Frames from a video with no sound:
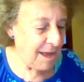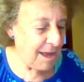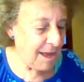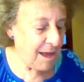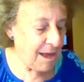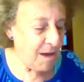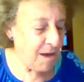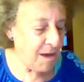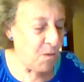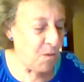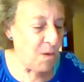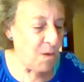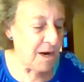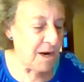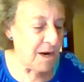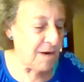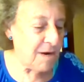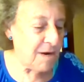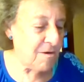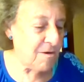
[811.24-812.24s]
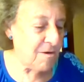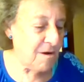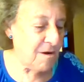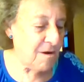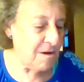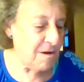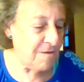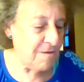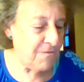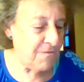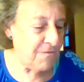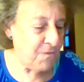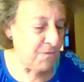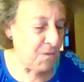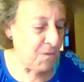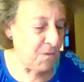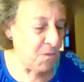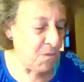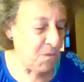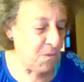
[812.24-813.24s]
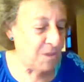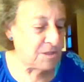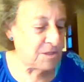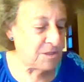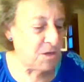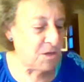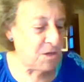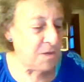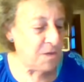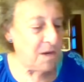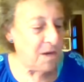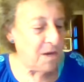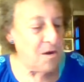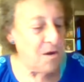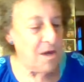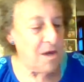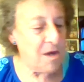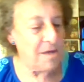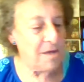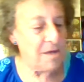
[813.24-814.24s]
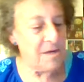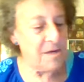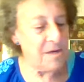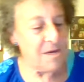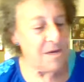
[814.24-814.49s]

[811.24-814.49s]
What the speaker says: aware of what's going on,